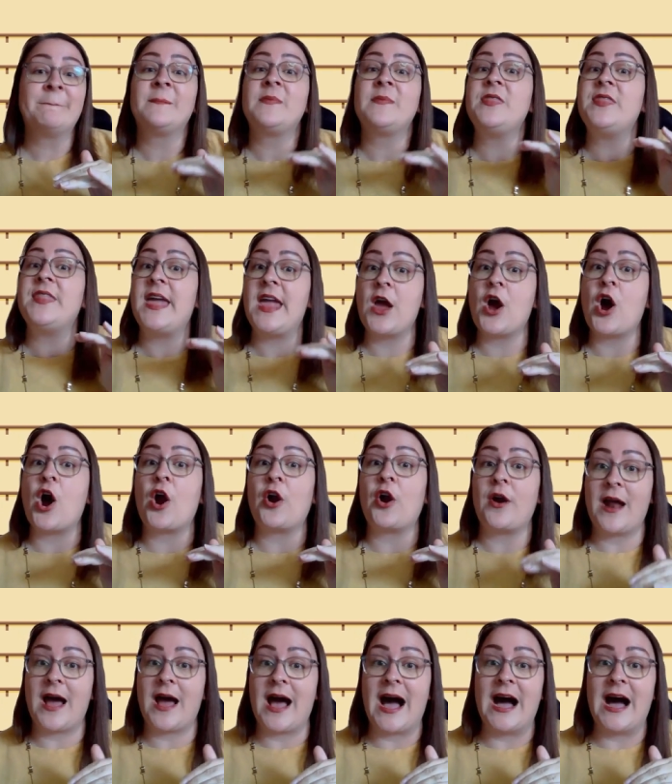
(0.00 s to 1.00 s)
They
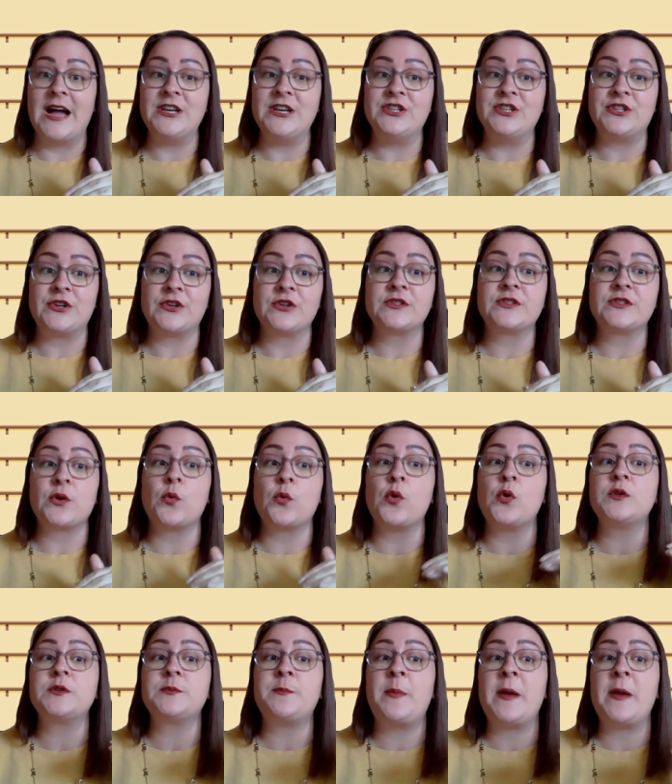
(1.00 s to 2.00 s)
are under. So
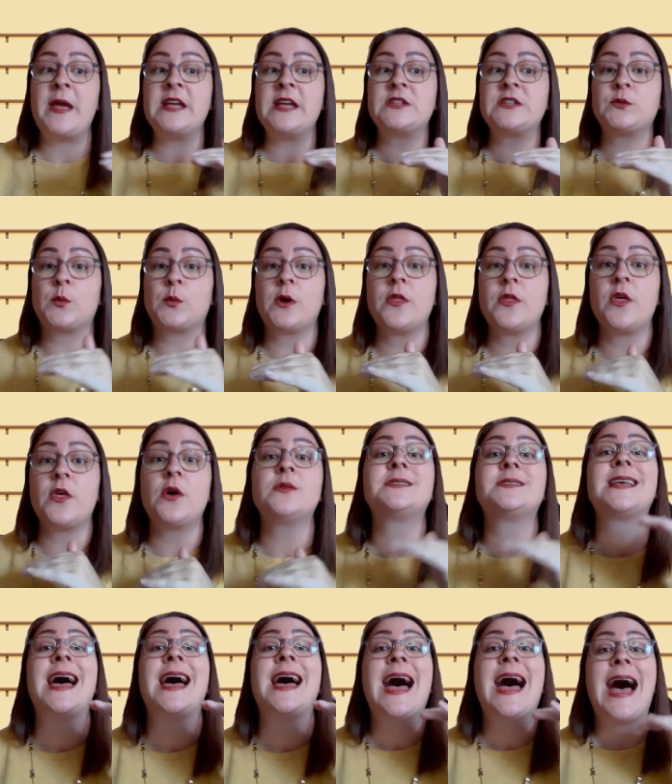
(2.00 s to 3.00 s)
whose pants were those?
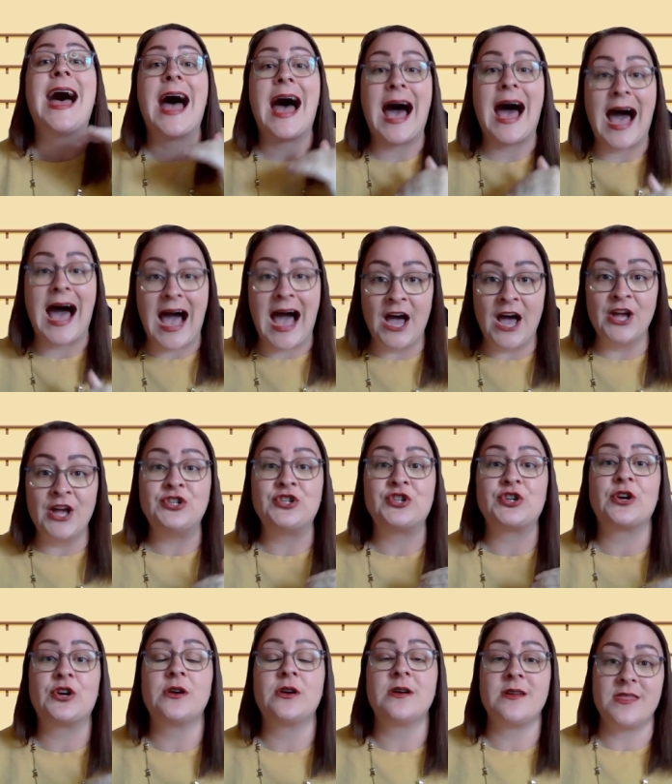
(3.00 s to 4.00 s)

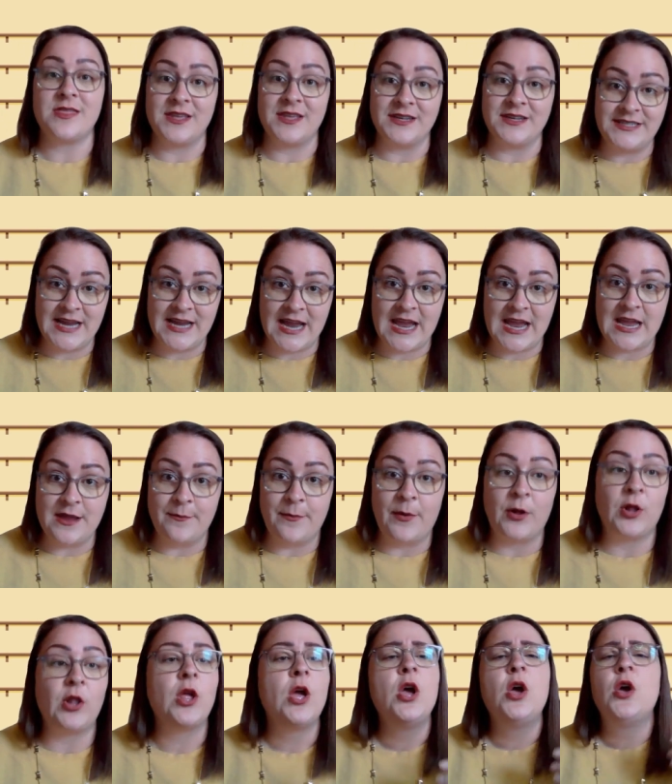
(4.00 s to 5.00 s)
Under the
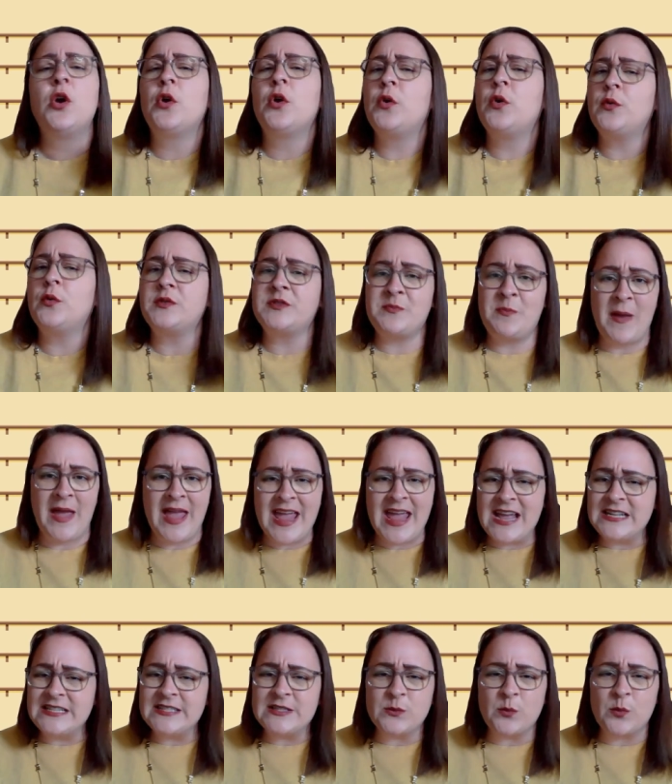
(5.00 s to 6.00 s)
table. Whose
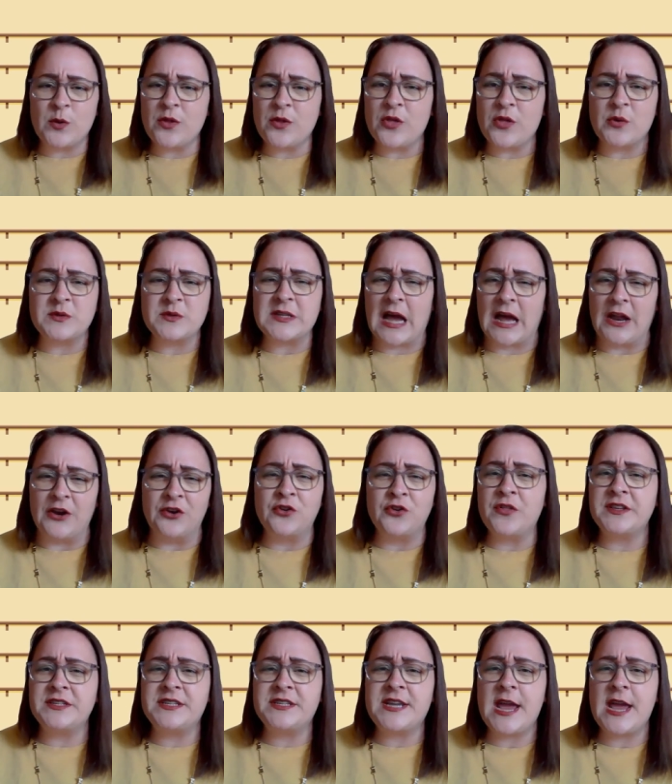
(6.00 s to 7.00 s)
pants were those under
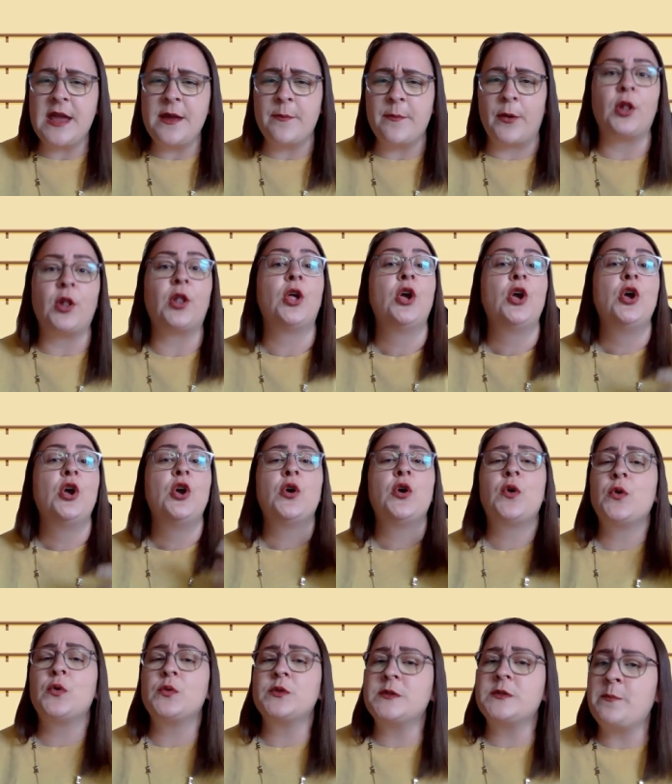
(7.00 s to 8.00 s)
the table?
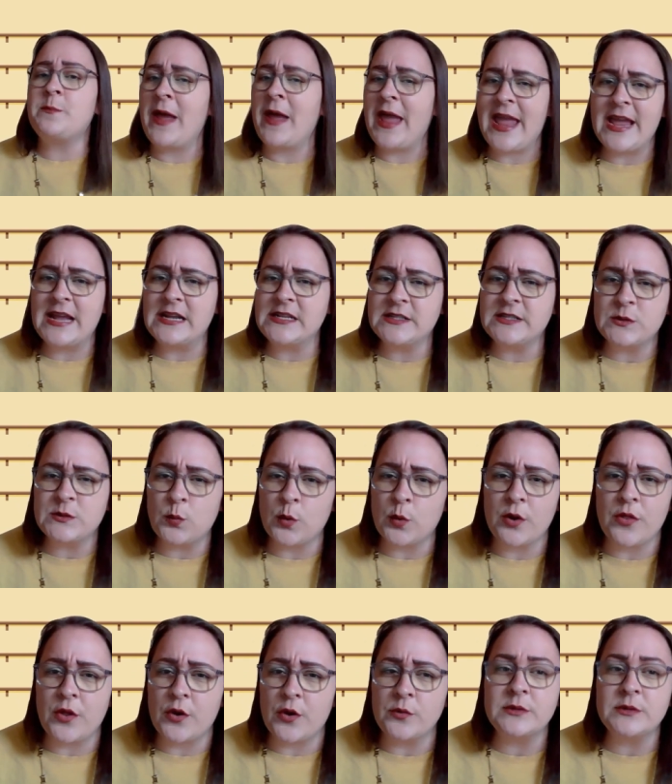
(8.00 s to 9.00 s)
Whose pants were
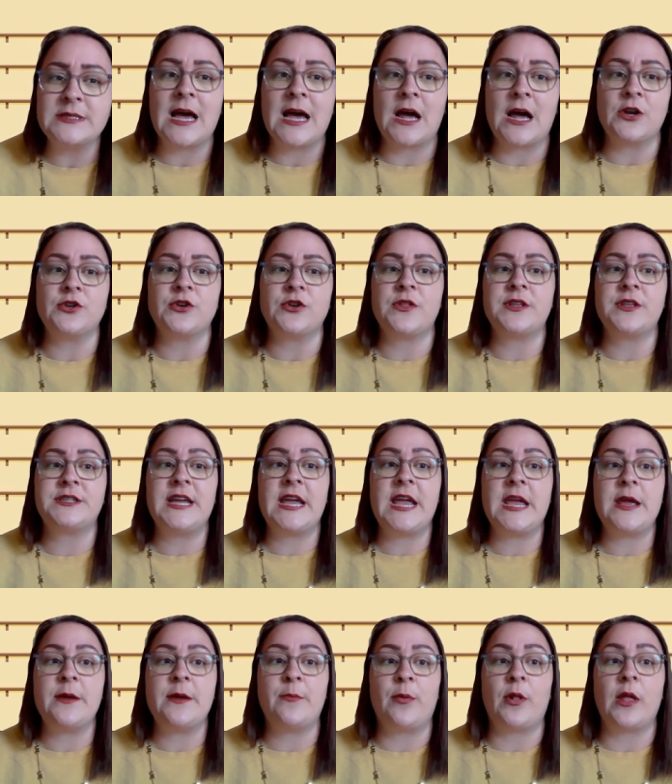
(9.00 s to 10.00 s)
those under the
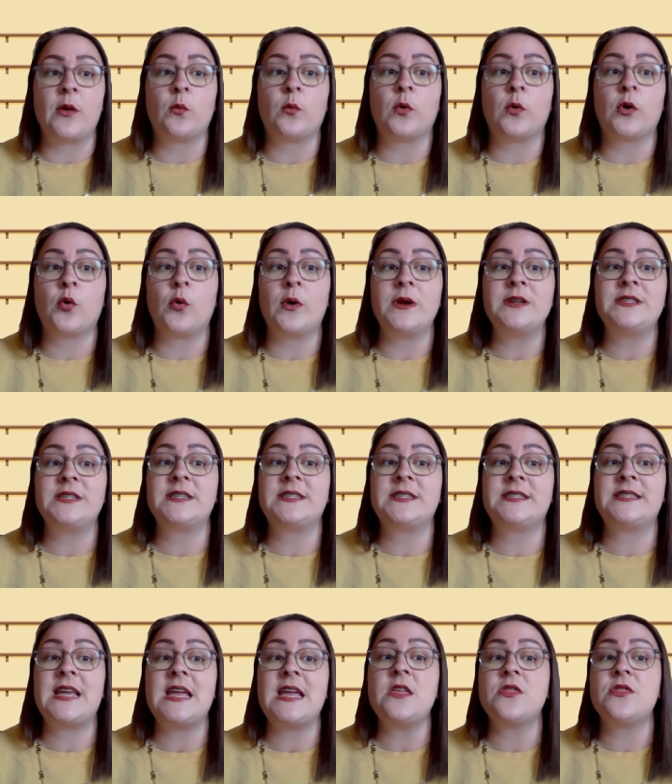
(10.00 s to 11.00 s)
table? And we're going to
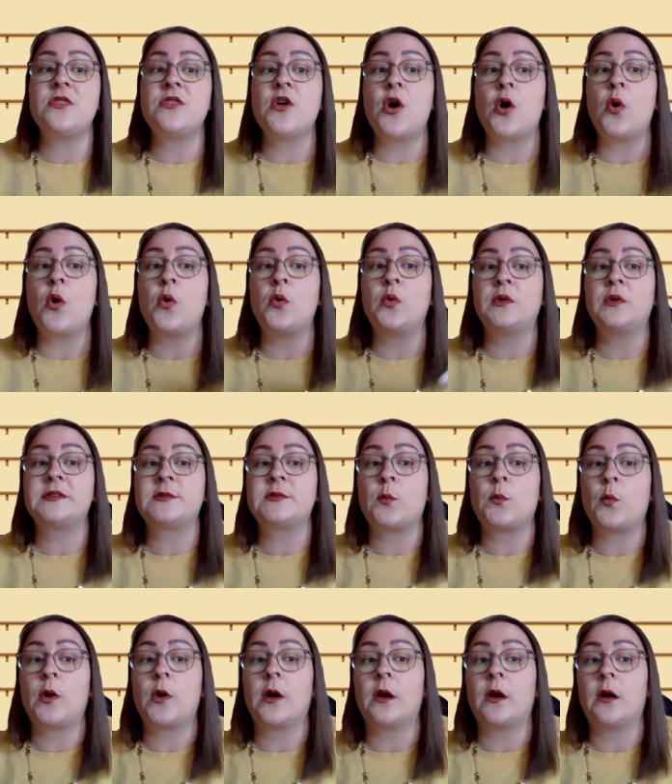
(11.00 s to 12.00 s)
say those
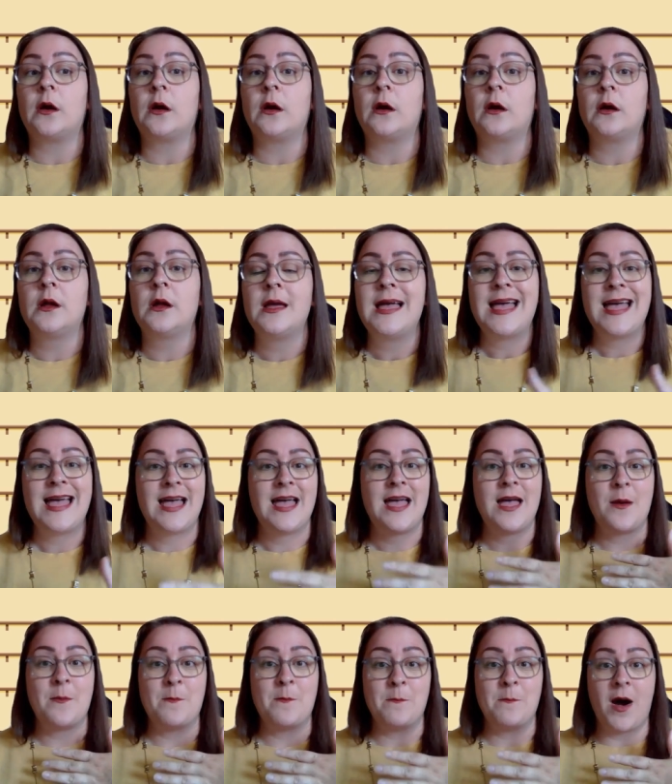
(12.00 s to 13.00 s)
were
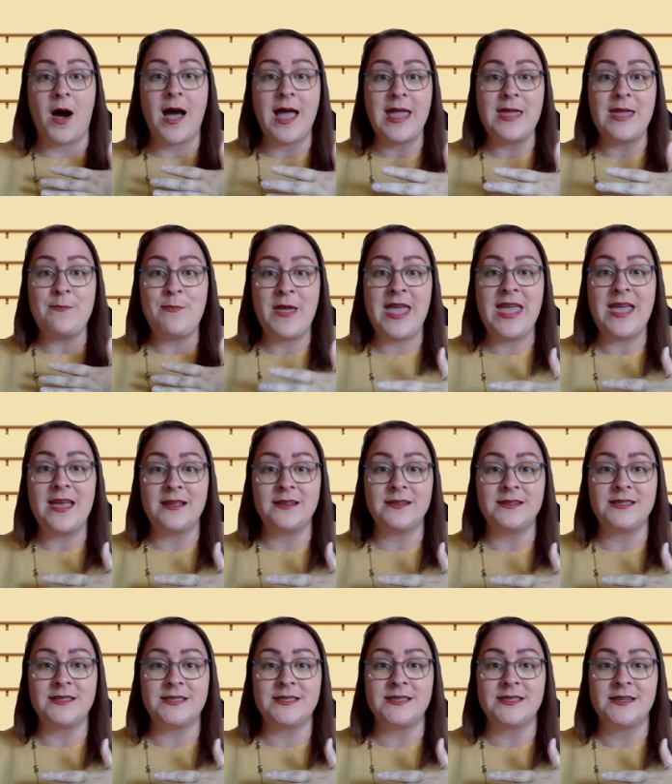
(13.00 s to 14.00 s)
my
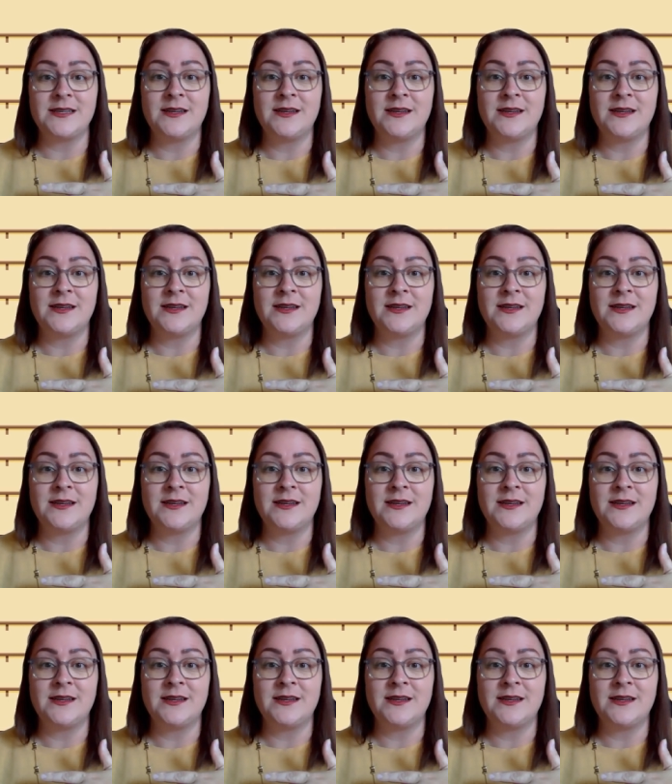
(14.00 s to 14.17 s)
pants?